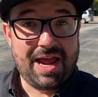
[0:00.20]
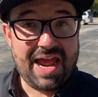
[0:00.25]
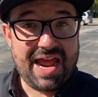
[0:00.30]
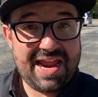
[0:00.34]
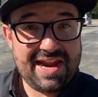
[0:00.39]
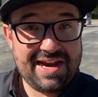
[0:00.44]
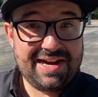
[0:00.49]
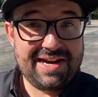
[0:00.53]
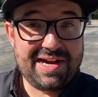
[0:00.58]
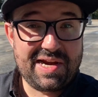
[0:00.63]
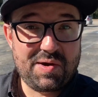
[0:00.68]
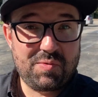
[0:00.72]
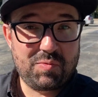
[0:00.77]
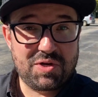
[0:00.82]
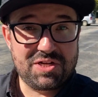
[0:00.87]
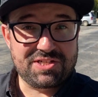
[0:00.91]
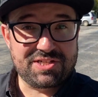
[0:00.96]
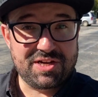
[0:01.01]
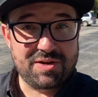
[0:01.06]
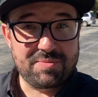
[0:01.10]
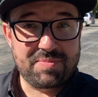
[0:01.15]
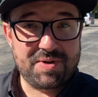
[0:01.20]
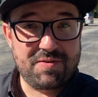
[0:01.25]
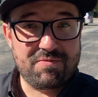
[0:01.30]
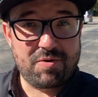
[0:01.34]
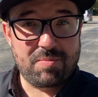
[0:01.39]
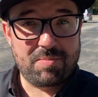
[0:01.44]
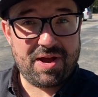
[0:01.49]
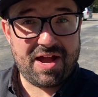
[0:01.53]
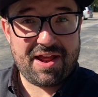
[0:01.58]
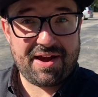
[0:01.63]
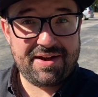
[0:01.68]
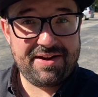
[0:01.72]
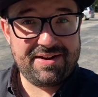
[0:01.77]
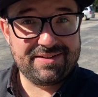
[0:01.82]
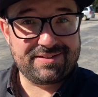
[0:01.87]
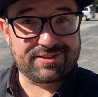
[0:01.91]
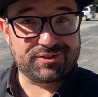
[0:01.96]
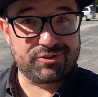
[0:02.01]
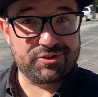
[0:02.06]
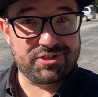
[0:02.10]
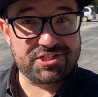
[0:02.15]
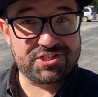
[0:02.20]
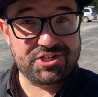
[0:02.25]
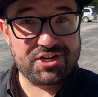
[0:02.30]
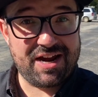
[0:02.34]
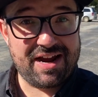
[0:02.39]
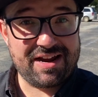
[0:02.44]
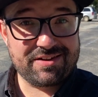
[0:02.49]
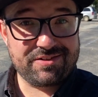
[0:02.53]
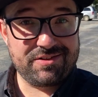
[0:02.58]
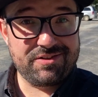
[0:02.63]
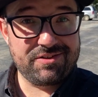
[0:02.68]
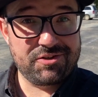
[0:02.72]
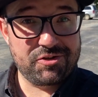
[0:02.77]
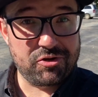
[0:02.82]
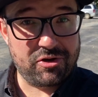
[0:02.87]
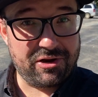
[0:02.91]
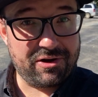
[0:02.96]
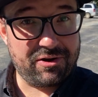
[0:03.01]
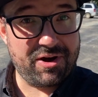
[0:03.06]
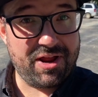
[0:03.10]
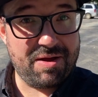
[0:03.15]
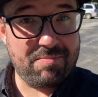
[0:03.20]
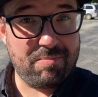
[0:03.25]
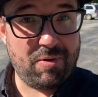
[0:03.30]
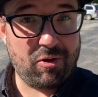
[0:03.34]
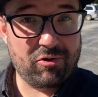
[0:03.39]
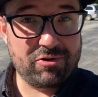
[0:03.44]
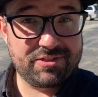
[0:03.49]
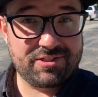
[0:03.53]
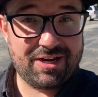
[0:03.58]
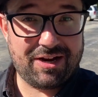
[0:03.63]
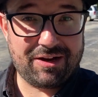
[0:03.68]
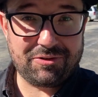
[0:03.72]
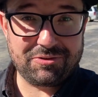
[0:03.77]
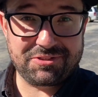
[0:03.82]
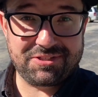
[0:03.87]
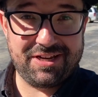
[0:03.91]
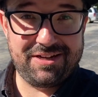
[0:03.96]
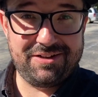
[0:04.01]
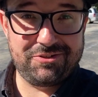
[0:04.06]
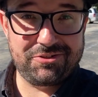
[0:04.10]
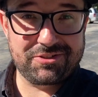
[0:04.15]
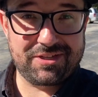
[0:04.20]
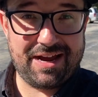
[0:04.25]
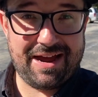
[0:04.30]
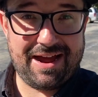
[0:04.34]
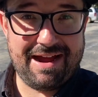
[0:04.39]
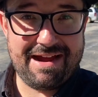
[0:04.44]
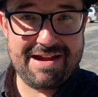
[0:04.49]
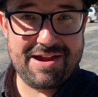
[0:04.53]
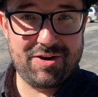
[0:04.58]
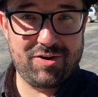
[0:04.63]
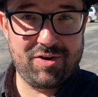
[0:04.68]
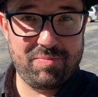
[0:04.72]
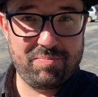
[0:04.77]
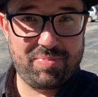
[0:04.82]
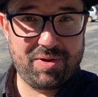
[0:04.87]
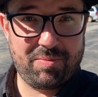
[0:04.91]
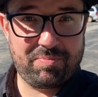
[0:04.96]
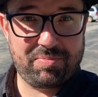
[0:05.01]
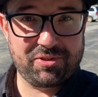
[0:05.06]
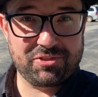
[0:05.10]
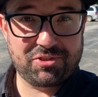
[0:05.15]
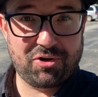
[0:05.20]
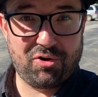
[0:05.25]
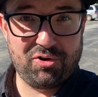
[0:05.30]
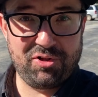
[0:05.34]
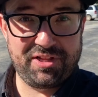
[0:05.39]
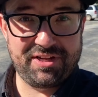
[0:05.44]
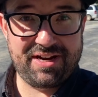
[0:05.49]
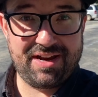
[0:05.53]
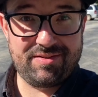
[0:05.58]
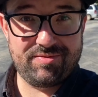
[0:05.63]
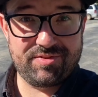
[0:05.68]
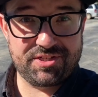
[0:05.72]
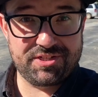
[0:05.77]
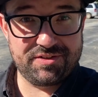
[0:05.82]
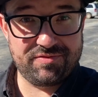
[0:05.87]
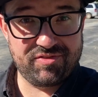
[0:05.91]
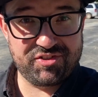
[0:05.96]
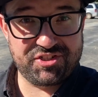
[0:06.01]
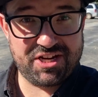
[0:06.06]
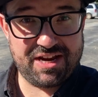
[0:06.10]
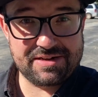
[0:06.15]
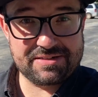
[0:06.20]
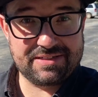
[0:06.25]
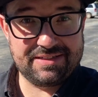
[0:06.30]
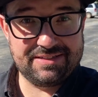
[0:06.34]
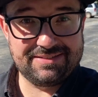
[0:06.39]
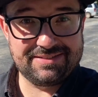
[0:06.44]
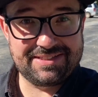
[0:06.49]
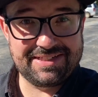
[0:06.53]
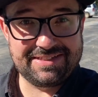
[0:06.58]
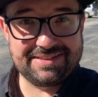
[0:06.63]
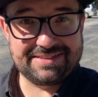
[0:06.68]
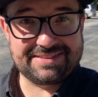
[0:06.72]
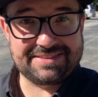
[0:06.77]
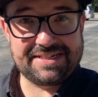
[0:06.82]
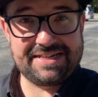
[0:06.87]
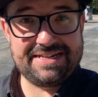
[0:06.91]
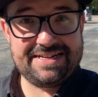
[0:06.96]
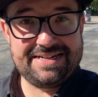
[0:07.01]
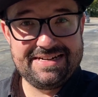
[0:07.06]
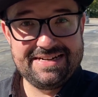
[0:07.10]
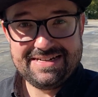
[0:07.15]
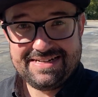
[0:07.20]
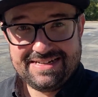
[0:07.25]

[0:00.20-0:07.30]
Hey, what's up everybody? It's Chris Jackson, your internet motorcycle sales guy here at Bumpus Harley-Davidson of Jackson, Tennessee.